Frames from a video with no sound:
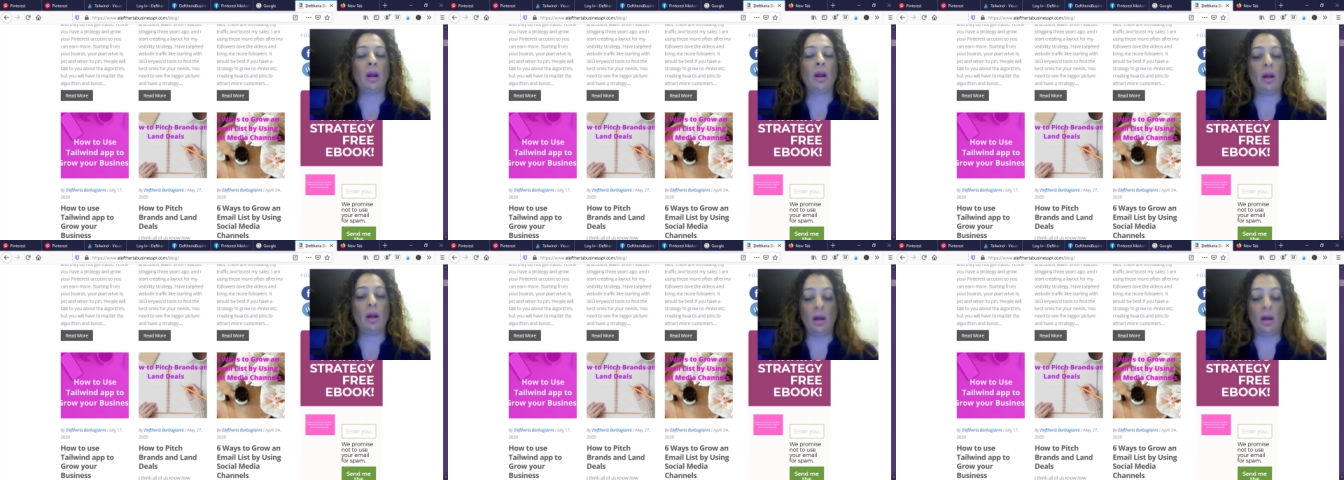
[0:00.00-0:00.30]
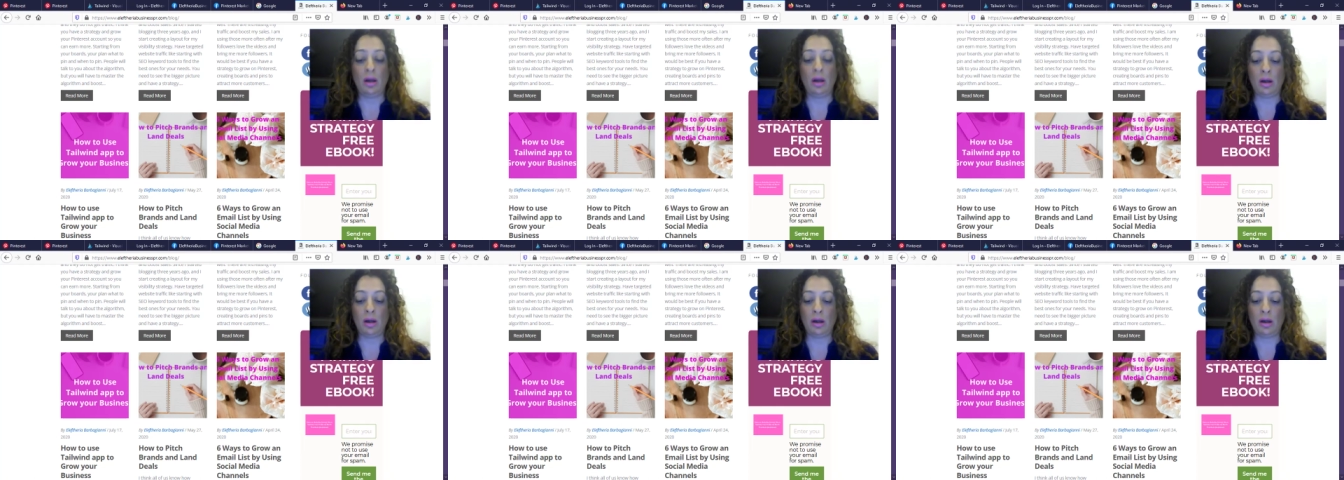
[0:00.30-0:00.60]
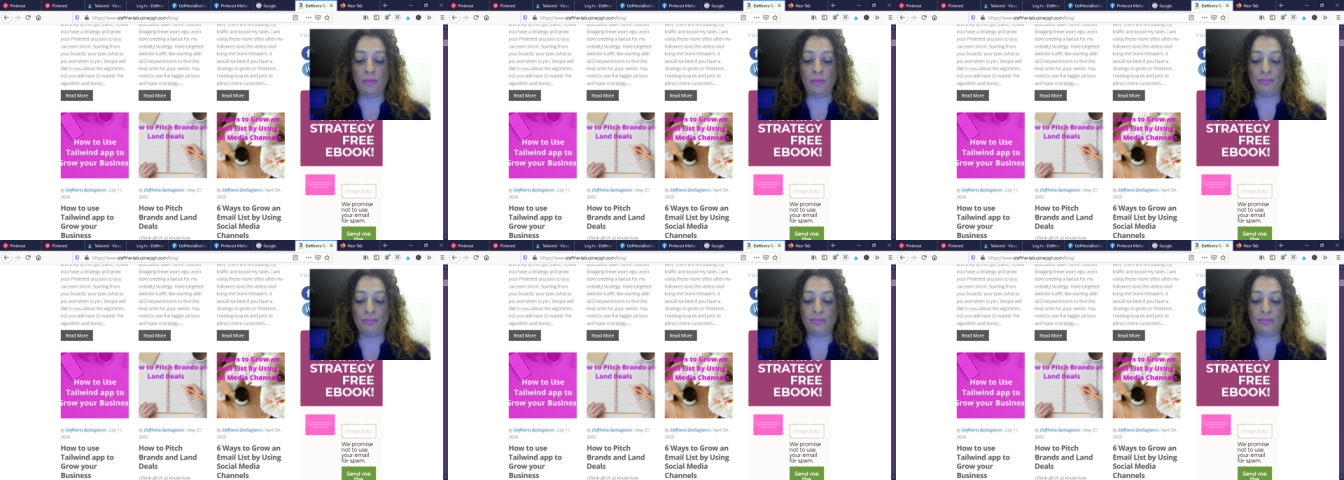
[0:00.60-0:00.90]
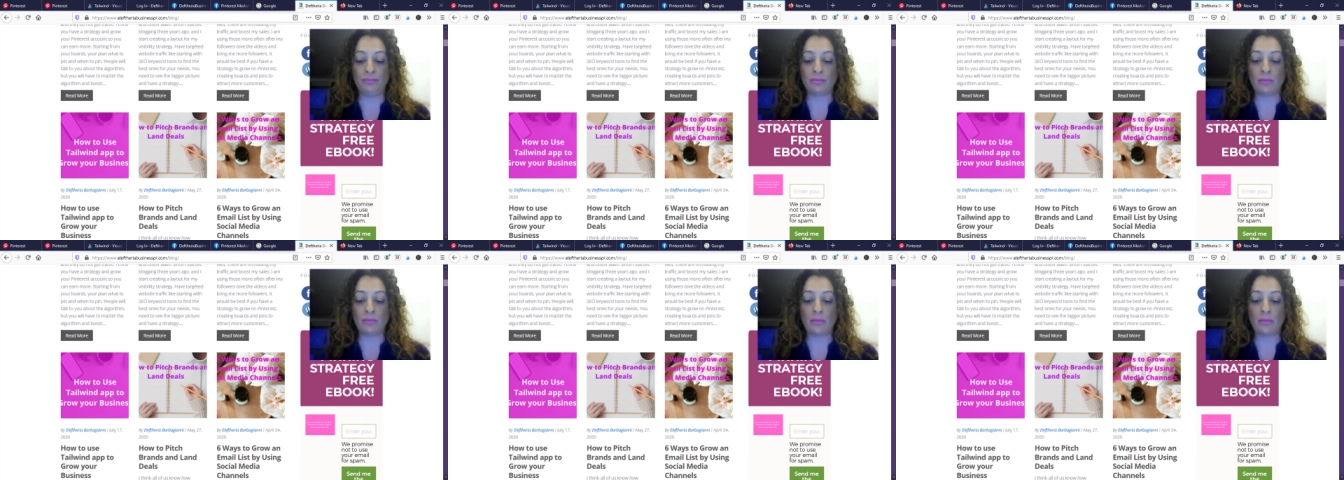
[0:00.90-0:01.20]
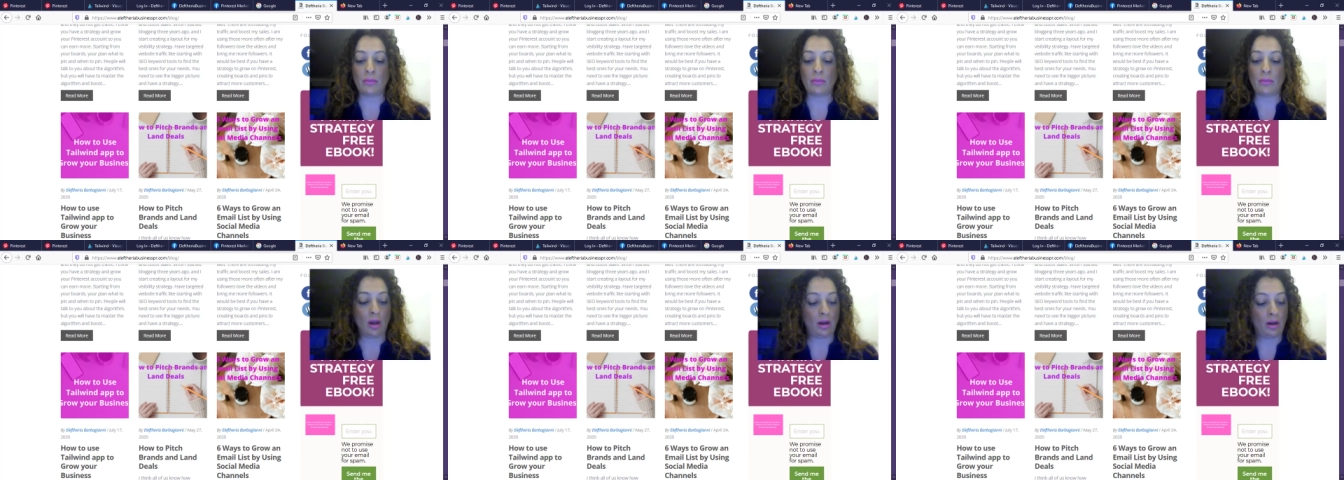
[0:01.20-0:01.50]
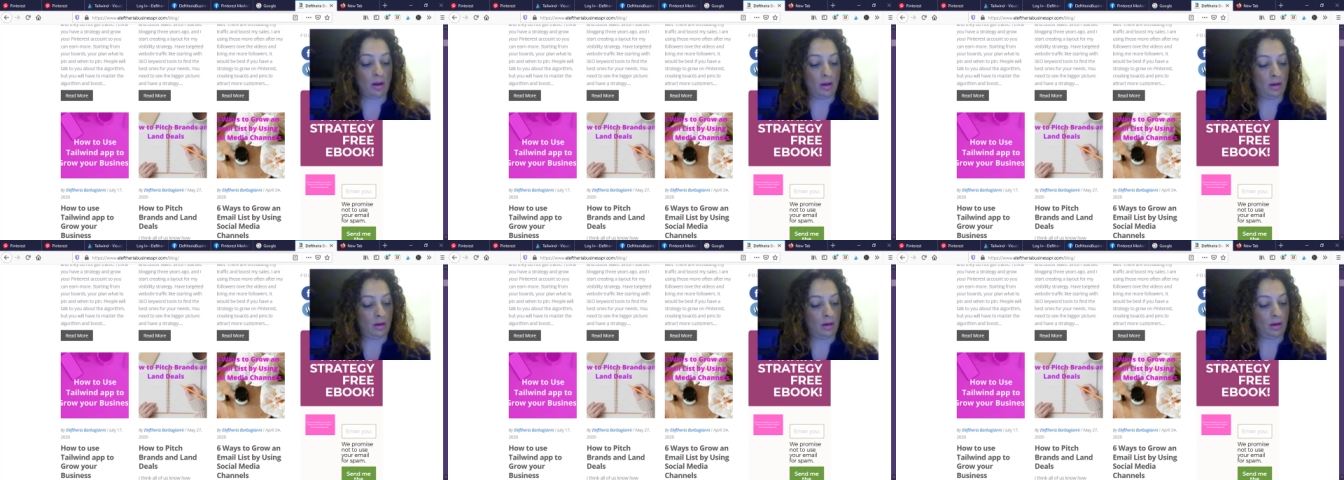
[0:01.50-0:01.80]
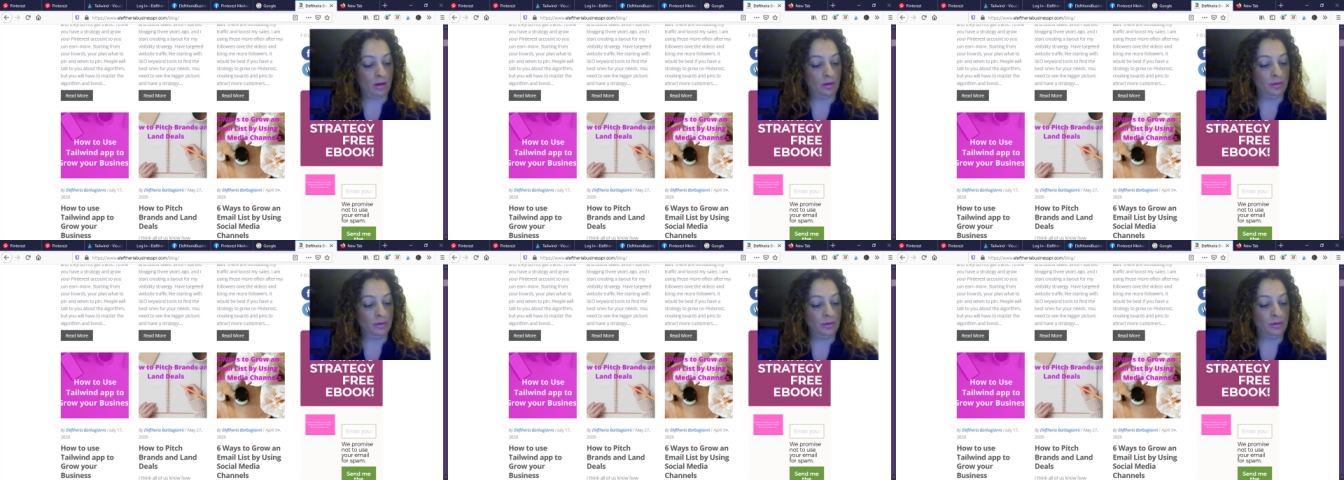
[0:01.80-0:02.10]
do
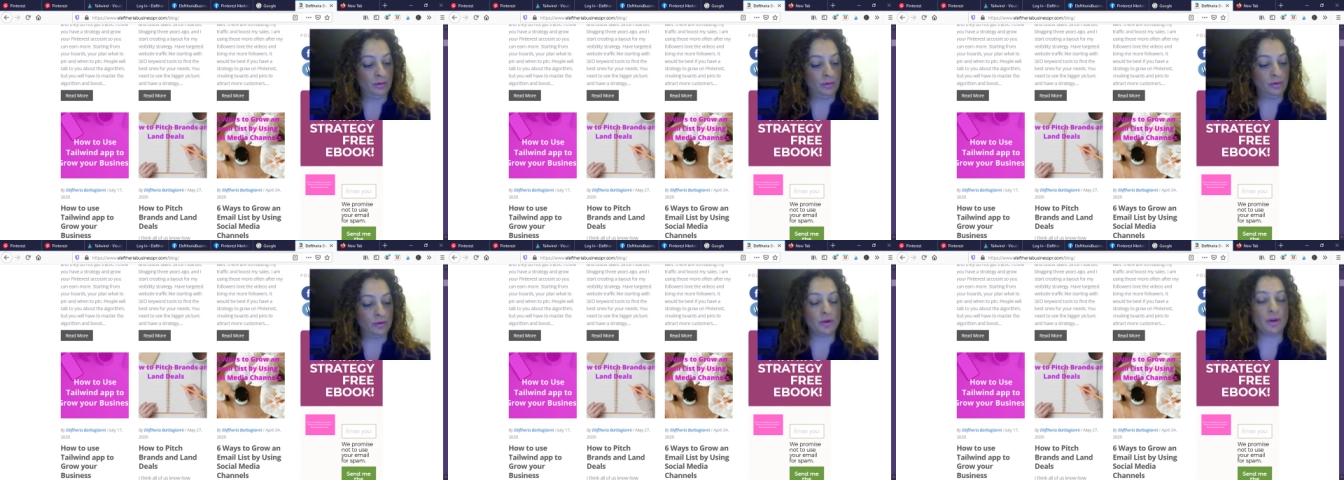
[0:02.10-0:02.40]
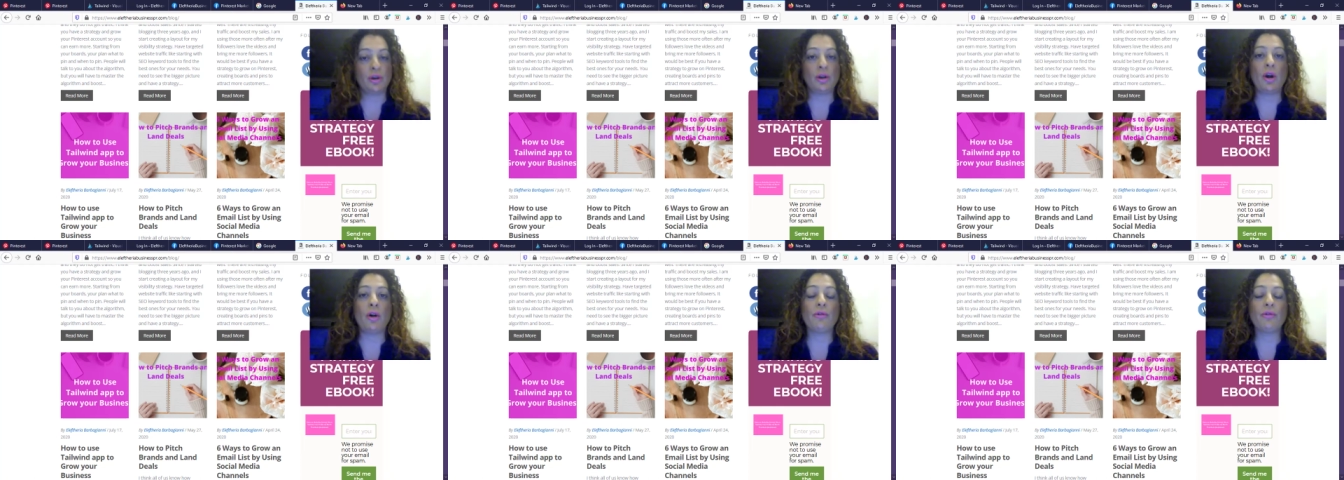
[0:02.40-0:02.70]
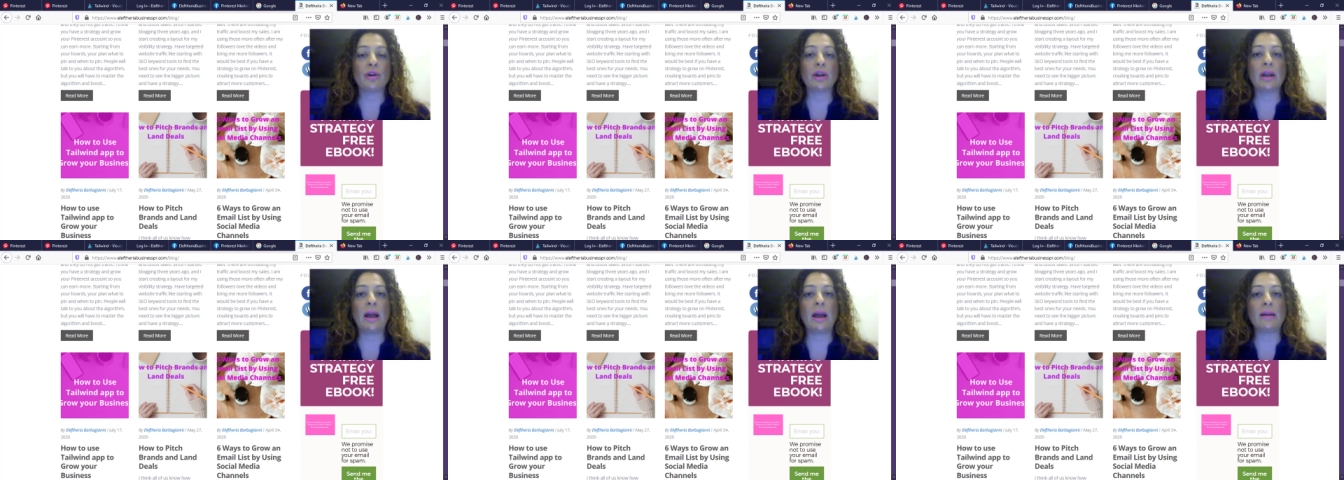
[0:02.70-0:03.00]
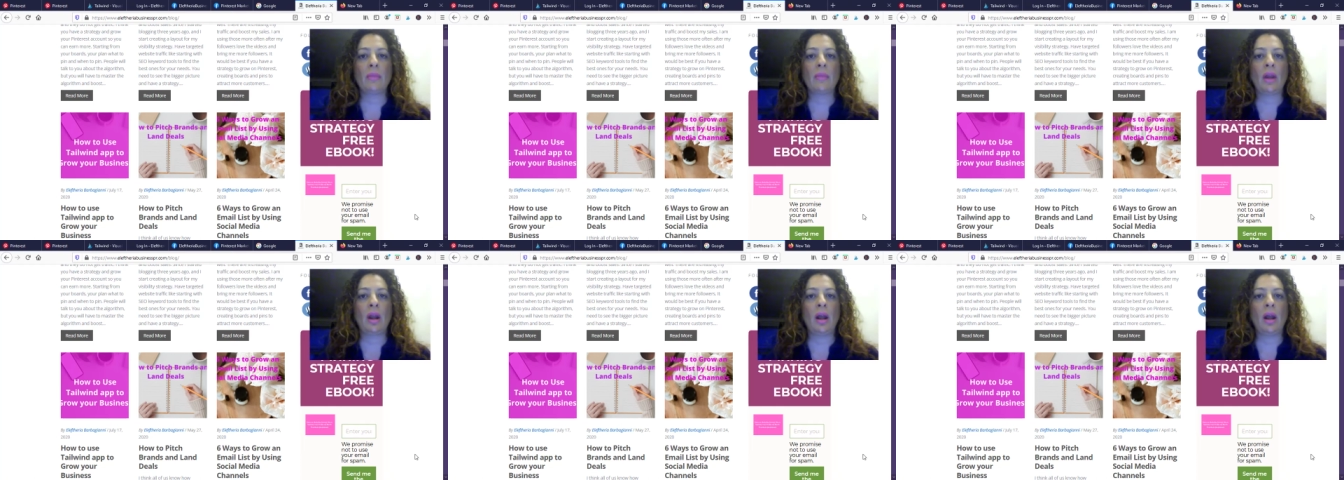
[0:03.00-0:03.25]
not forget,